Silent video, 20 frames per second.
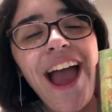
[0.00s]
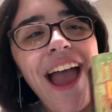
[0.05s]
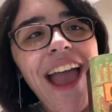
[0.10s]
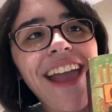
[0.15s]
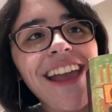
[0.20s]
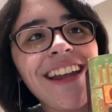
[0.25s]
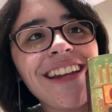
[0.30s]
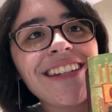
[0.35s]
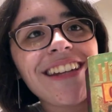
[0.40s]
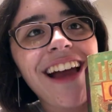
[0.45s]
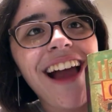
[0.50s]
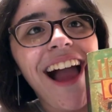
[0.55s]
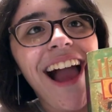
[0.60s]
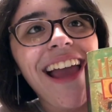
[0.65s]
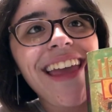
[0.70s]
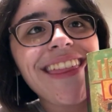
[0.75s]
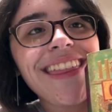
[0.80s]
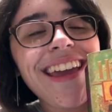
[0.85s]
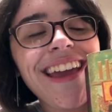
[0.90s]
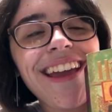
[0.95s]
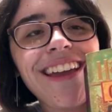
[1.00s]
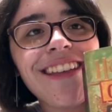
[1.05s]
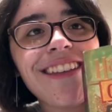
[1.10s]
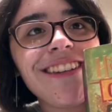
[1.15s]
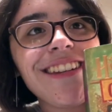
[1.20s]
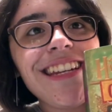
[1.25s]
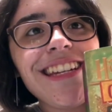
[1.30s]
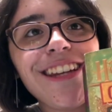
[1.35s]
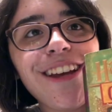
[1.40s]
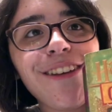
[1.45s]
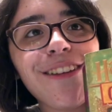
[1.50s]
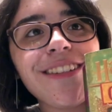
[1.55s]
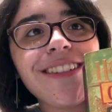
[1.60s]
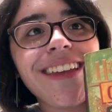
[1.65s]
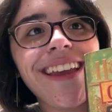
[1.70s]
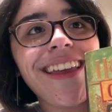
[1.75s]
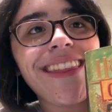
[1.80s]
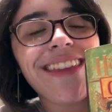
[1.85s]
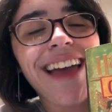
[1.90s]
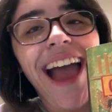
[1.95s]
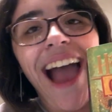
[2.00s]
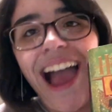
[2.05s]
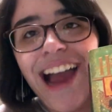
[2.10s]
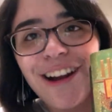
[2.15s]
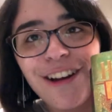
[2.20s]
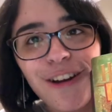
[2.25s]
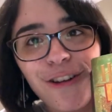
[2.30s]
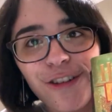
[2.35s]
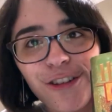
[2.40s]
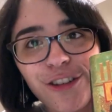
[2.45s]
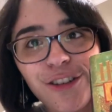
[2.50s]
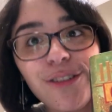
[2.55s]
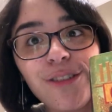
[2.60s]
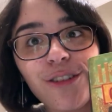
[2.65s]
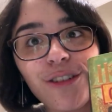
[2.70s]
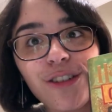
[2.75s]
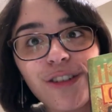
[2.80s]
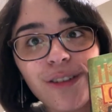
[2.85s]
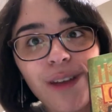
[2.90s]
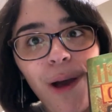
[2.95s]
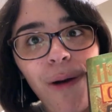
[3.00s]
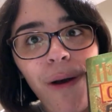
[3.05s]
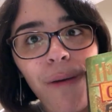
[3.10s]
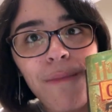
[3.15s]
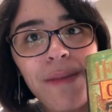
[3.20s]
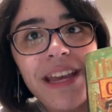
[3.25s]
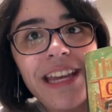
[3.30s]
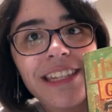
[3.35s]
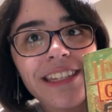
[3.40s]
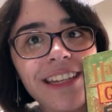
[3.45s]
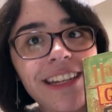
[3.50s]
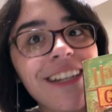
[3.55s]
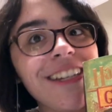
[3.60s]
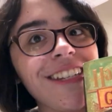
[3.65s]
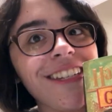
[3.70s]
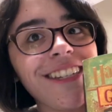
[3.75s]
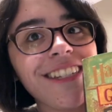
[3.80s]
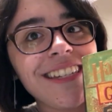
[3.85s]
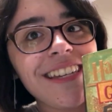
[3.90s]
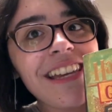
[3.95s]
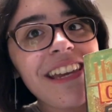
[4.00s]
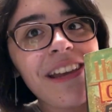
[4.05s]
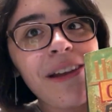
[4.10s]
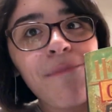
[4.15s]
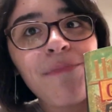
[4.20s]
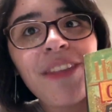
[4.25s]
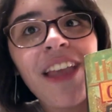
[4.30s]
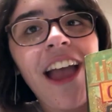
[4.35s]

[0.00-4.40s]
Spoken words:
And I think details like that are just so amazing to see.